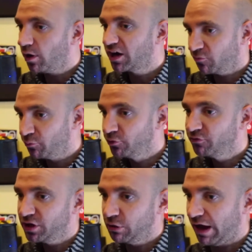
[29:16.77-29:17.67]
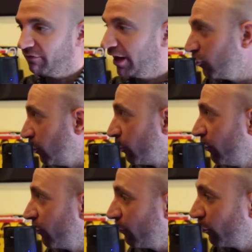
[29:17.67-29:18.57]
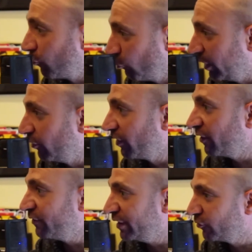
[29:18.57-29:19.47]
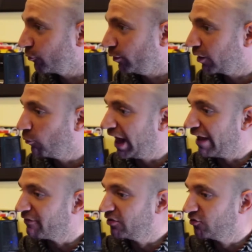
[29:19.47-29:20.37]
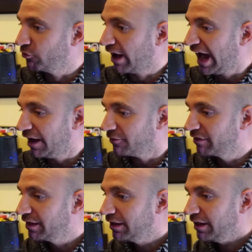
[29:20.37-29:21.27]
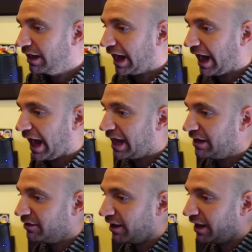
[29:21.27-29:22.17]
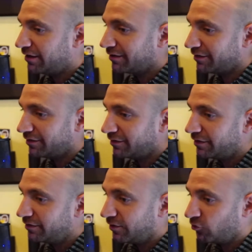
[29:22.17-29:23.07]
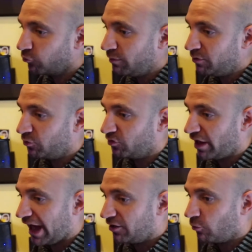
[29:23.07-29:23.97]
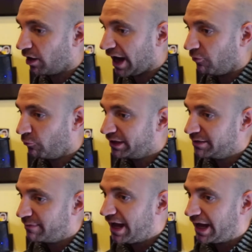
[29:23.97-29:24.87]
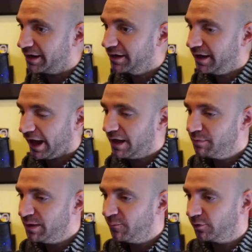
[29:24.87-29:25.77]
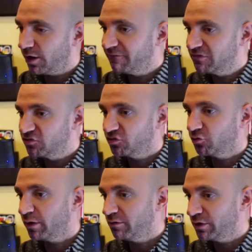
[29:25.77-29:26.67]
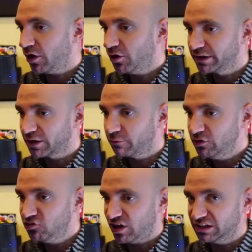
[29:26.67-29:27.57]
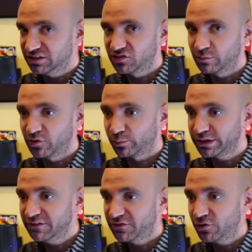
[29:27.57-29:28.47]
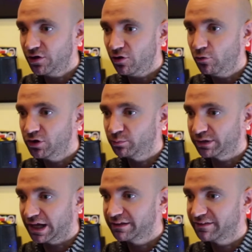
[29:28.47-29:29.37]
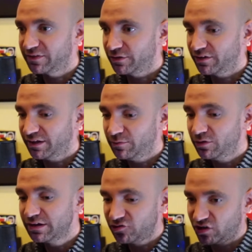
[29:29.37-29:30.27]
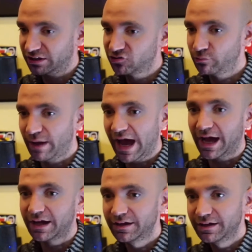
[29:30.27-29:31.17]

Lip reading: kind of proof can you have? How can you prove someone is real, that a video is real? What evidence do you have? Mm-hmm. And this woman had to walk out really mad. And people often, just the way we are, when you challenge someone's beliefs, they're not going to blindly sit there and accept it. They're going to challenge you back.